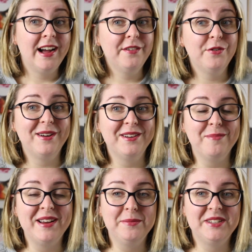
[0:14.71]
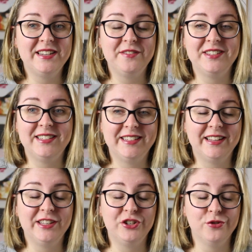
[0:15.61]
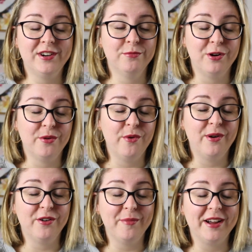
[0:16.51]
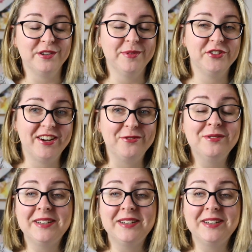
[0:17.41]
everyone, my name is Steph, this is Kid Lit Joy and welcome or welcome back to my channel.